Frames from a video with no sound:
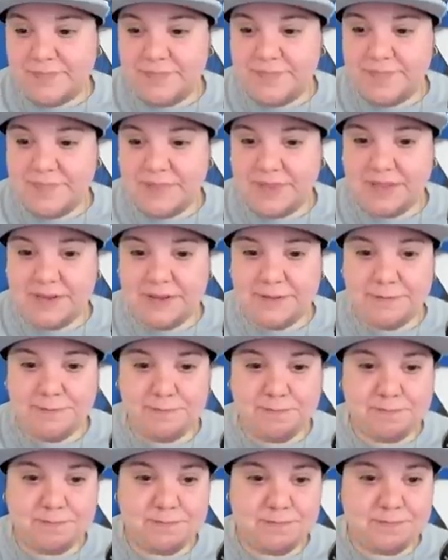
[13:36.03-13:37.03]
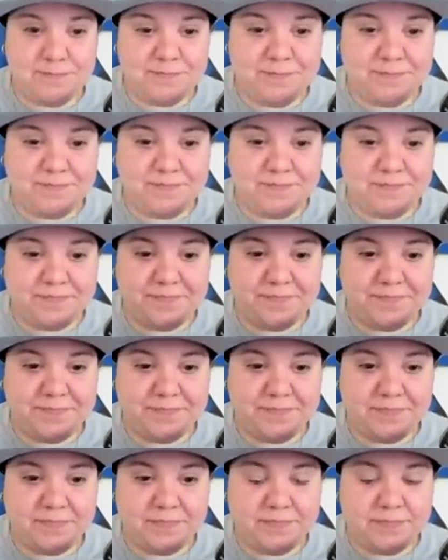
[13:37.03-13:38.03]

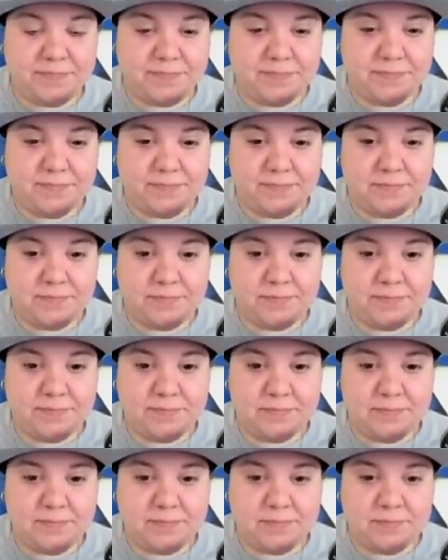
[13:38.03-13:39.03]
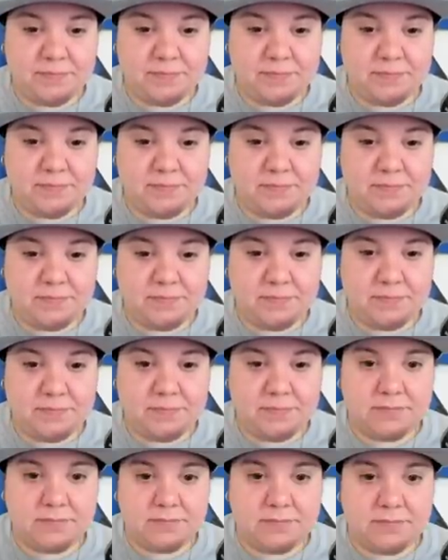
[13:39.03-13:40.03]

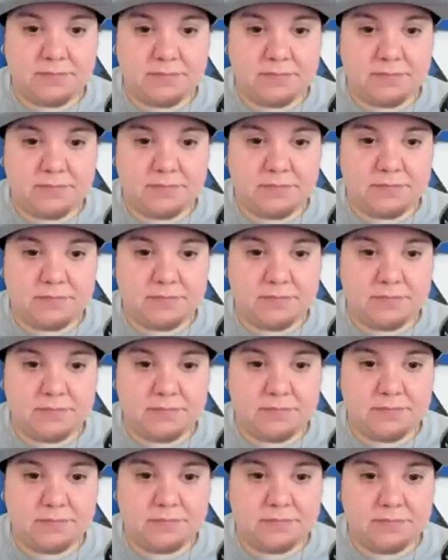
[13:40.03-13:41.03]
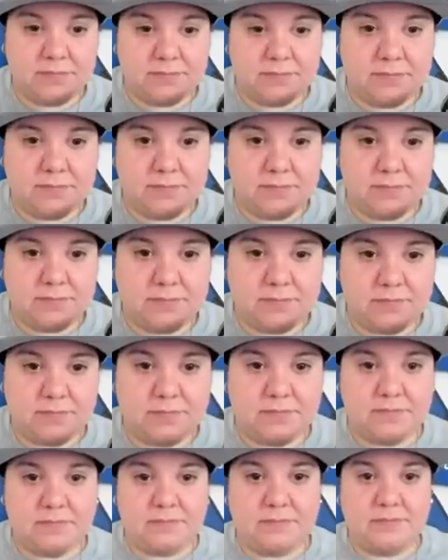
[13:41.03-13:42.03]

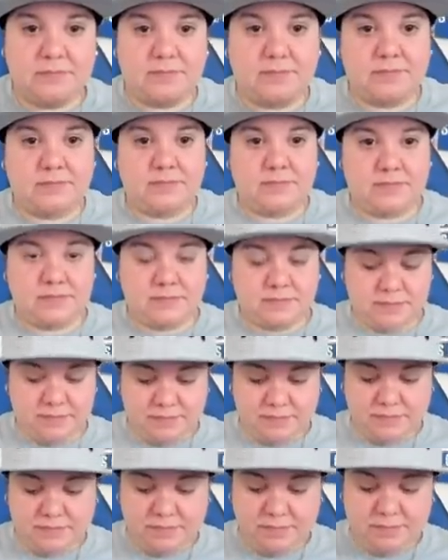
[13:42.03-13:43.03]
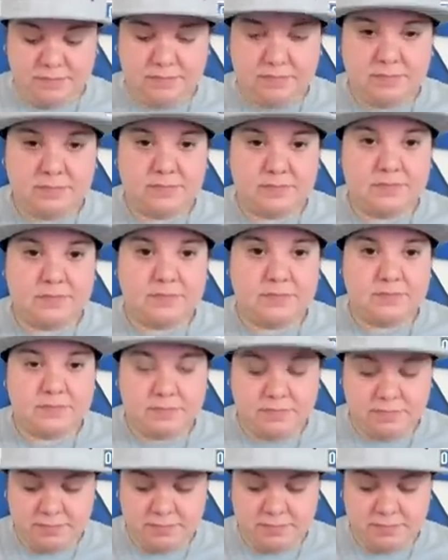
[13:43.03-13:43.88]
(not speaking)